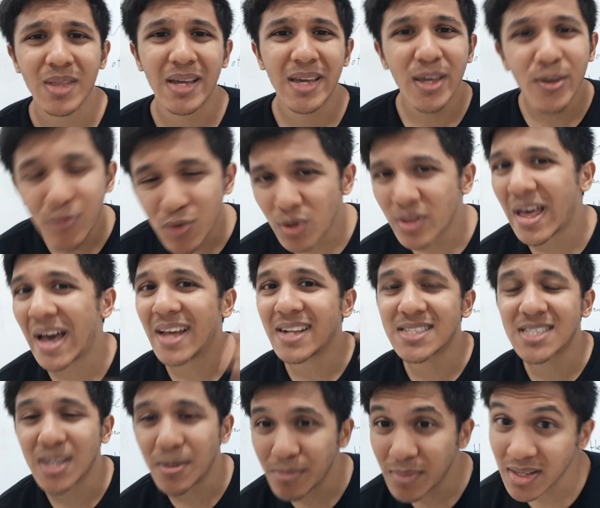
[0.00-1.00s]
If
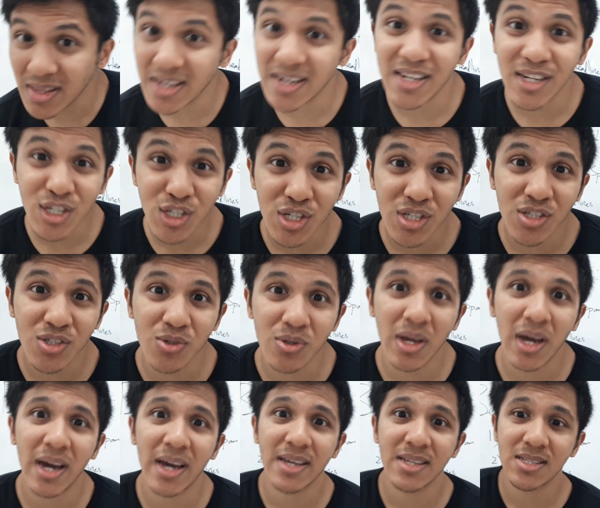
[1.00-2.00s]
that's something that interests you
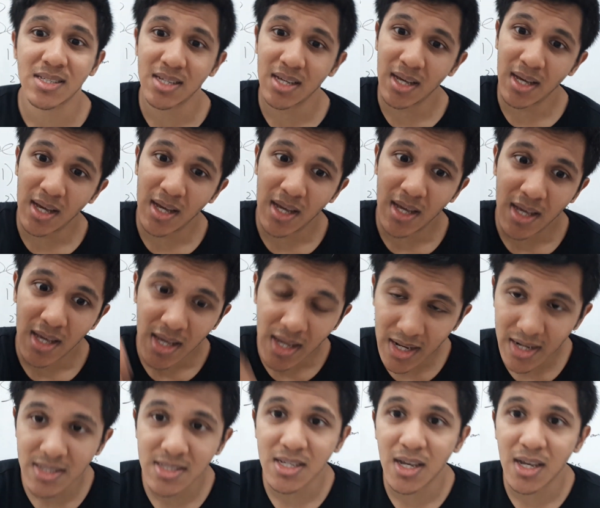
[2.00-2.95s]
guys, hit us